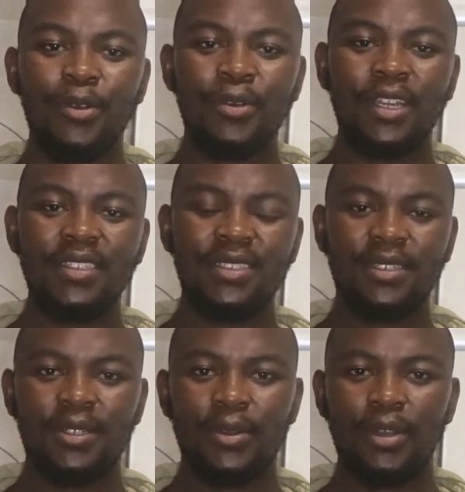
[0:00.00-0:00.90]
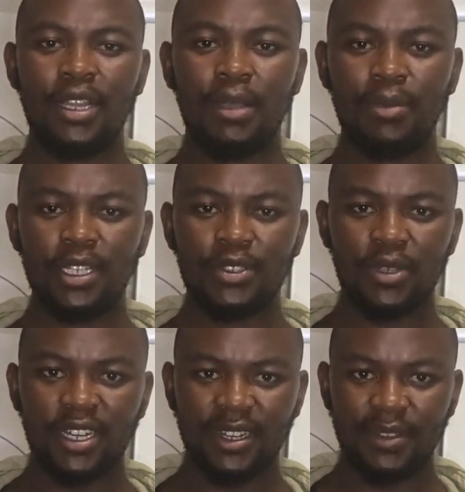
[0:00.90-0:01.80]
Hello guys, welcome here to
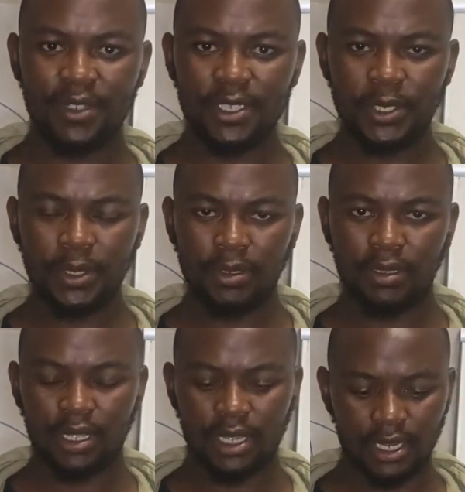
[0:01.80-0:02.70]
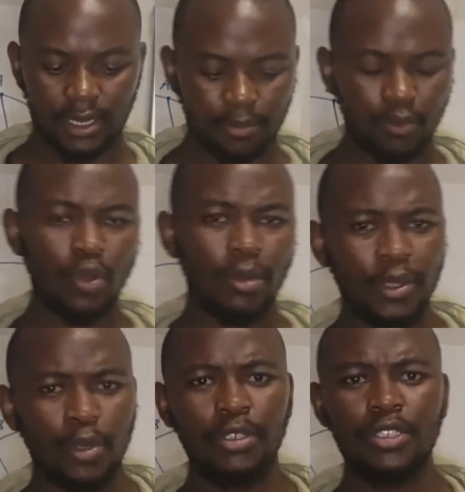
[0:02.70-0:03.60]
another video. We'll
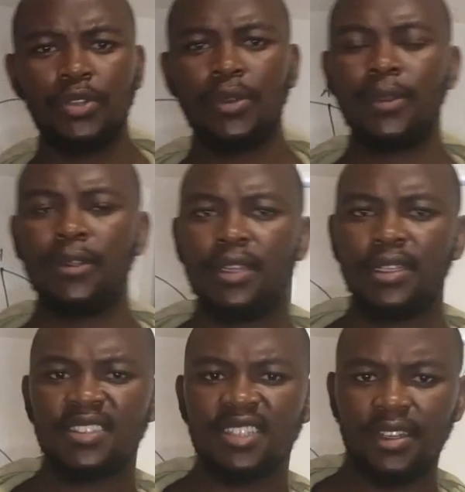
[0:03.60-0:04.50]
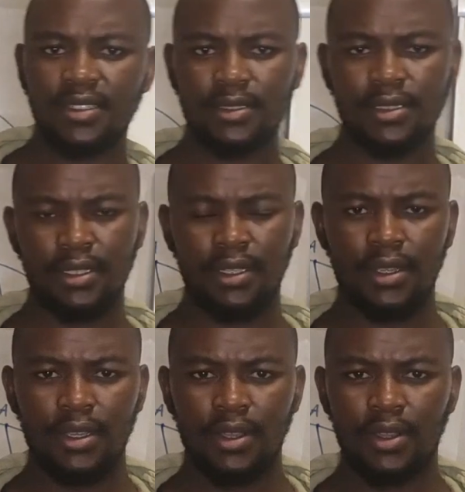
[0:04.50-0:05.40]
be continuing with the series
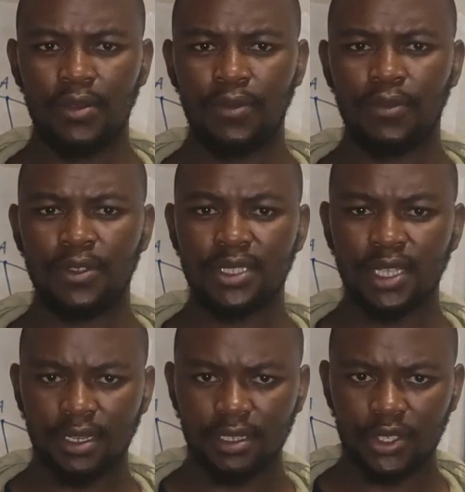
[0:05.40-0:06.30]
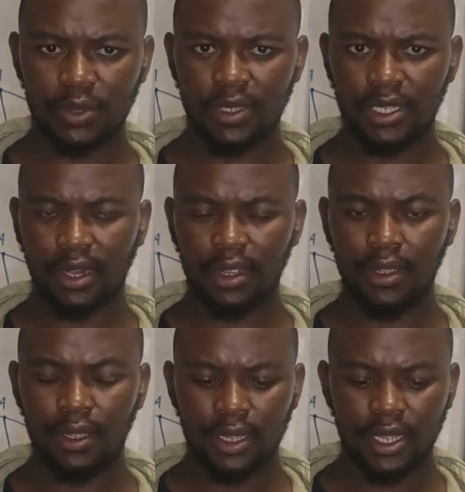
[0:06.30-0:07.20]
of circle geometry,
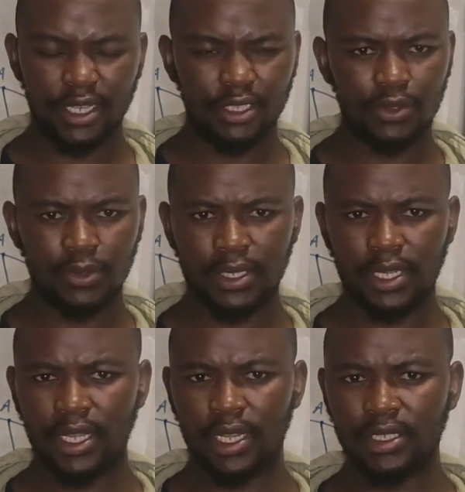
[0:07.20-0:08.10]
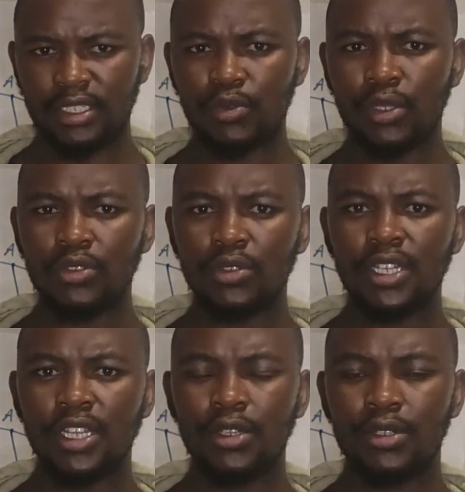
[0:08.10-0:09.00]
and today I just want to
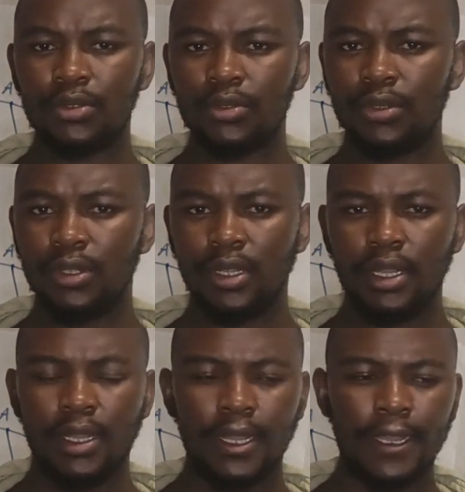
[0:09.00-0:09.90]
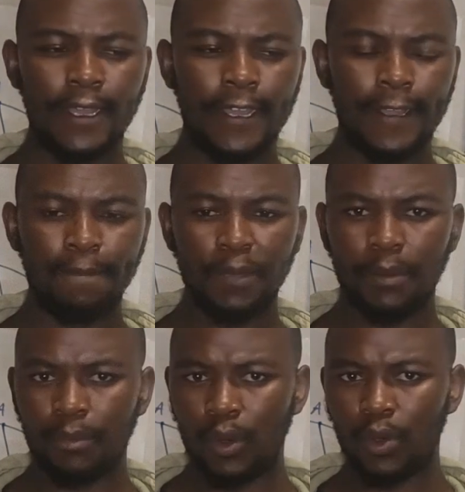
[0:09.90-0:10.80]
take you through a
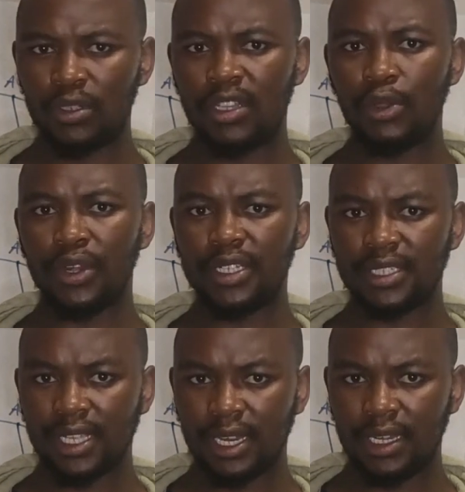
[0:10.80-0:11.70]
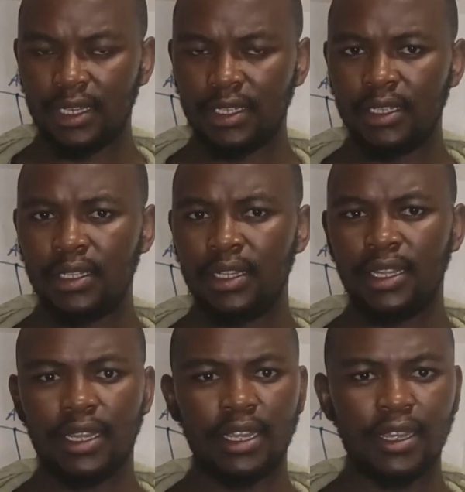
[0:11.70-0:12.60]
more theoretically
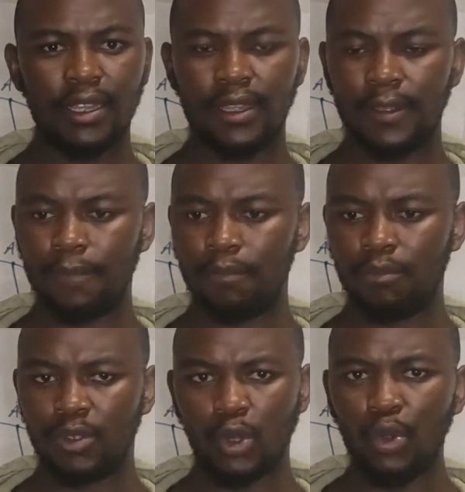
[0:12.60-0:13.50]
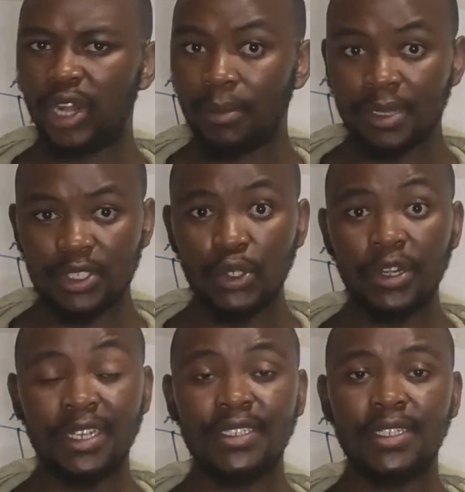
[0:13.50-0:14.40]
no numbers
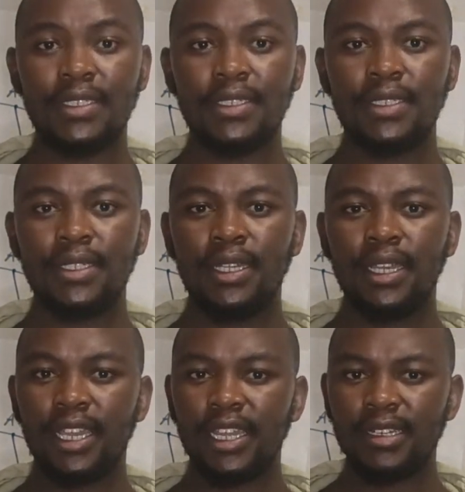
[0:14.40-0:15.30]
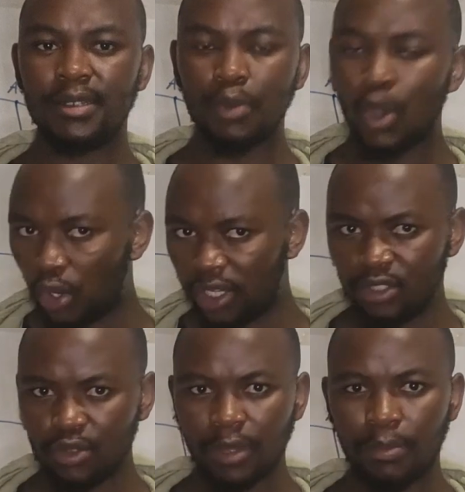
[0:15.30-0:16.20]
oriented and more
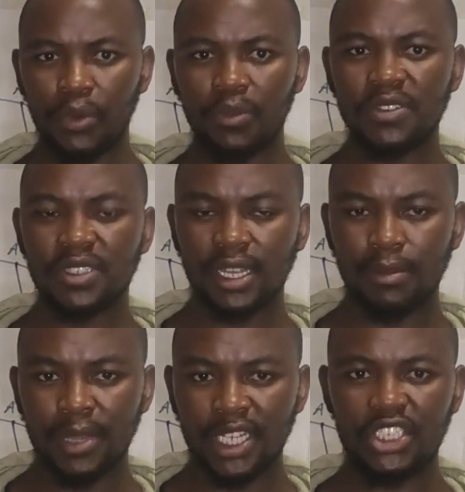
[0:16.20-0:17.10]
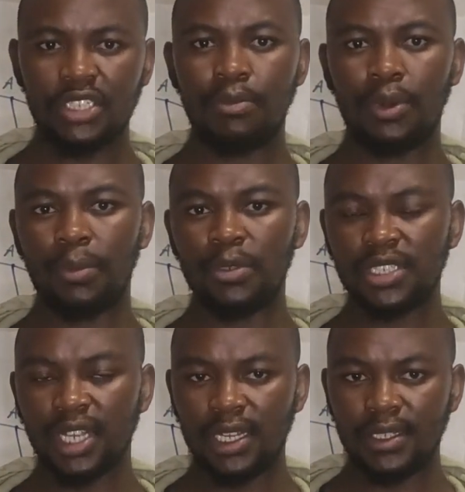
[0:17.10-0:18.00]
into the proofs and matching
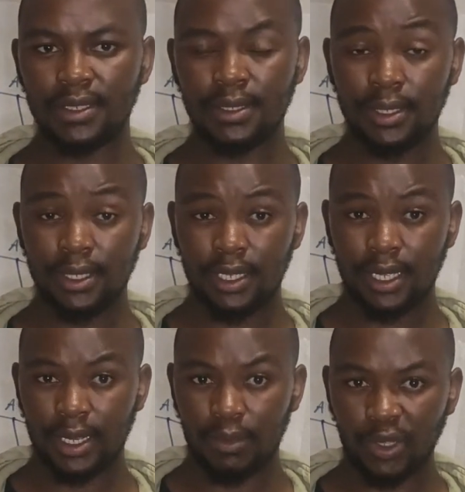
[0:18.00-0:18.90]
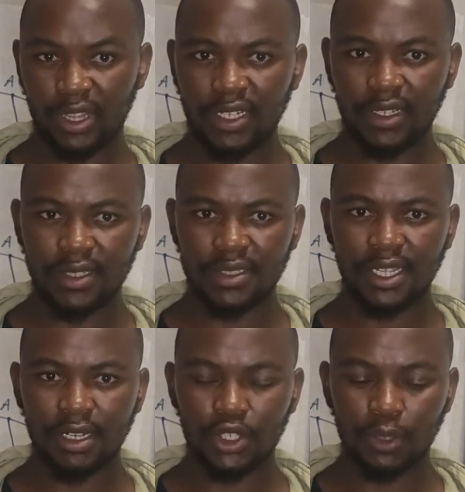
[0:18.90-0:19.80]
proportionality within the
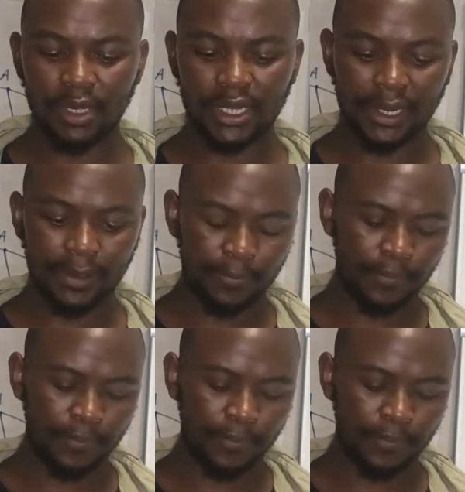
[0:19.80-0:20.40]
circle geometry.